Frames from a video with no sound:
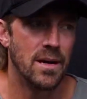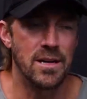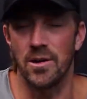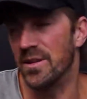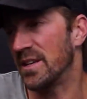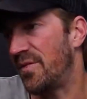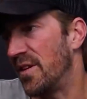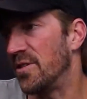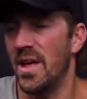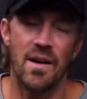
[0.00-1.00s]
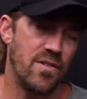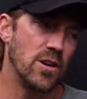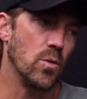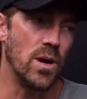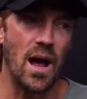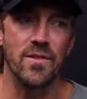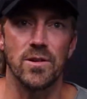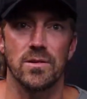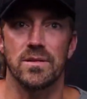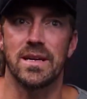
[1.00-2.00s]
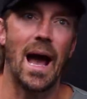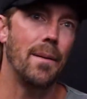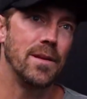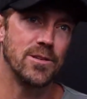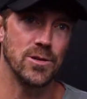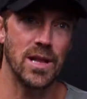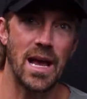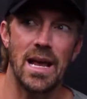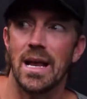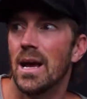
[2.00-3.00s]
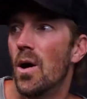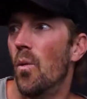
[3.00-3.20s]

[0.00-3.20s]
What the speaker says: This vendor, that vendor, whatever. Cabinets are late.